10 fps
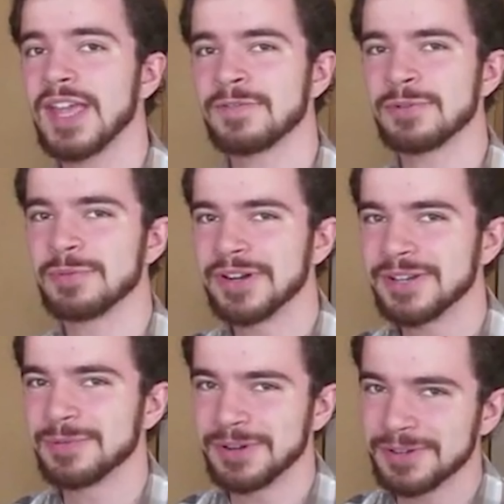Hey everyone,
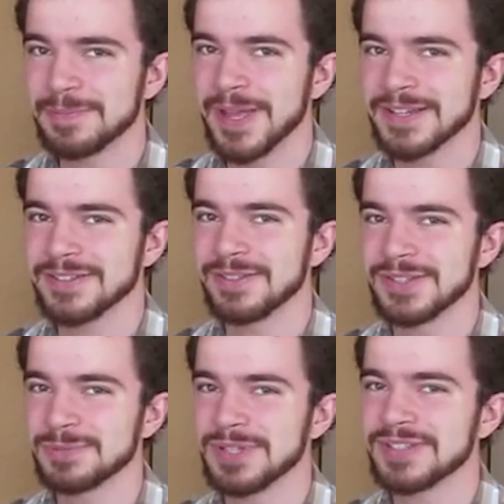and welcome back to
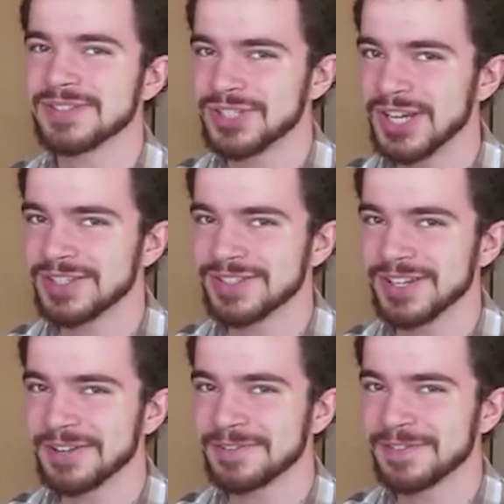this week's
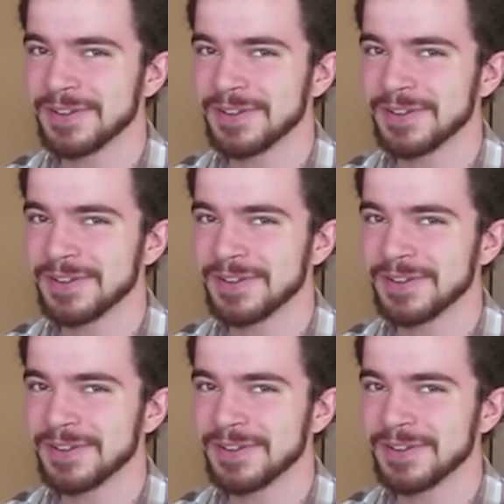J-Shelf.